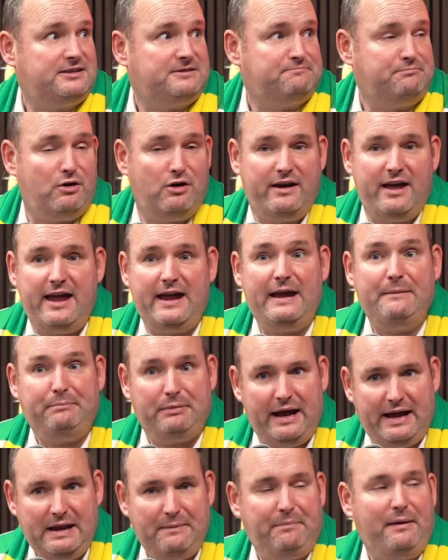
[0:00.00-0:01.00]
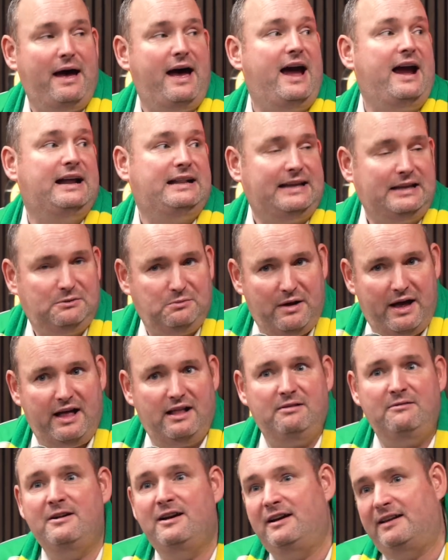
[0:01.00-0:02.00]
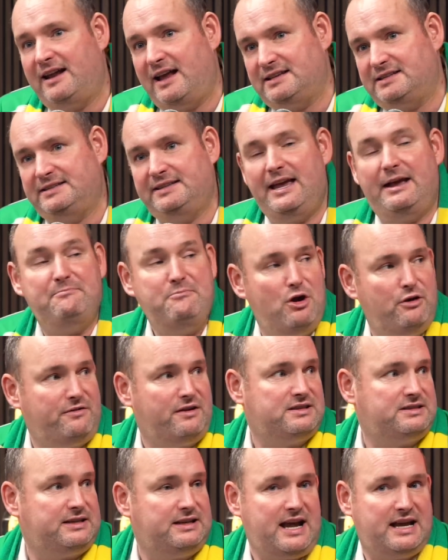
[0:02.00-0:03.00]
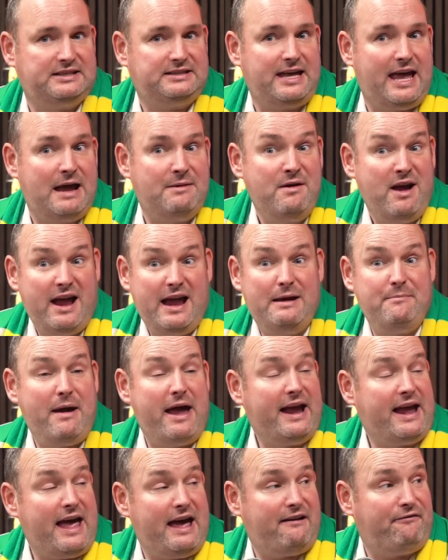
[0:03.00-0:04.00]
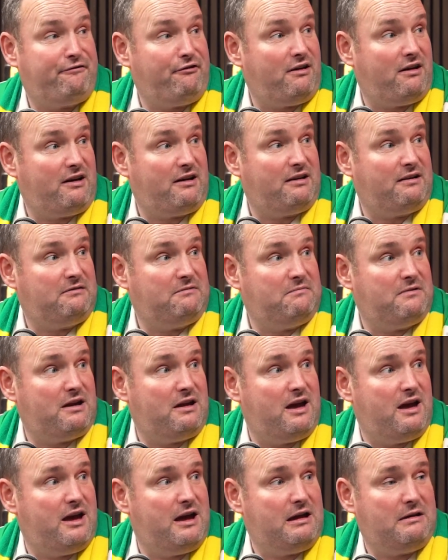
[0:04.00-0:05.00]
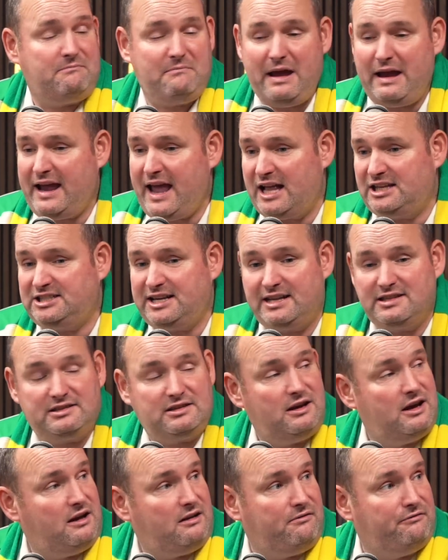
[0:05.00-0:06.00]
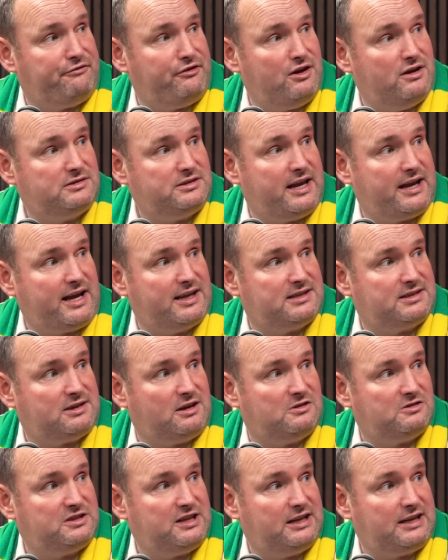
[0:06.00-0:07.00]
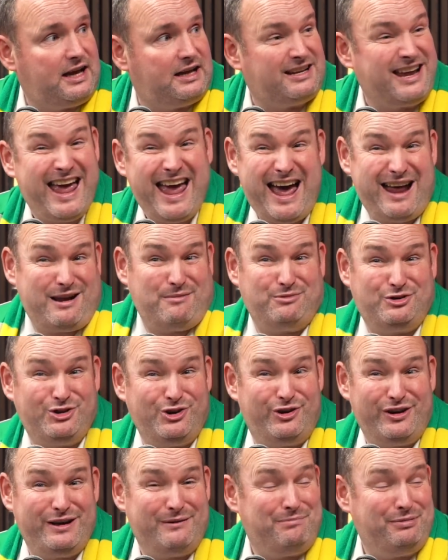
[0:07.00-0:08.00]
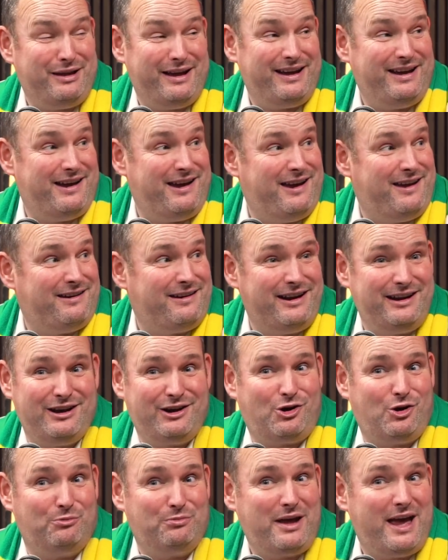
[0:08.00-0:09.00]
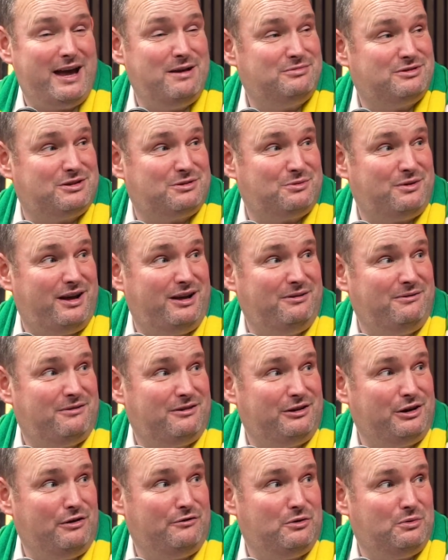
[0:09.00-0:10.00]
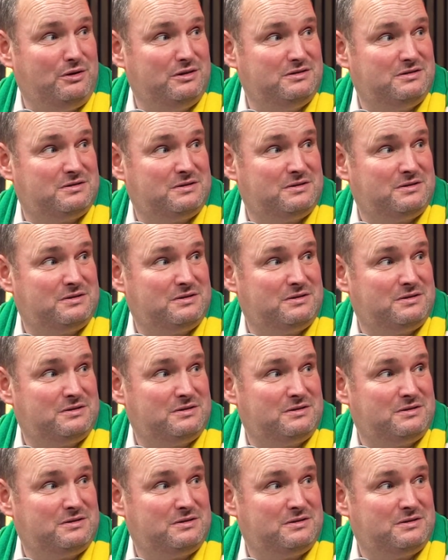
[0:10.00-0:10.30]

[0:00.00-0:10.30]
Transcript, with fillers: but he played a part, he did well, that's it, move on to the next game. He may get a chance on Thursday against Solskjaer, and I'm sure he'll play in the cup games as well, the other ones.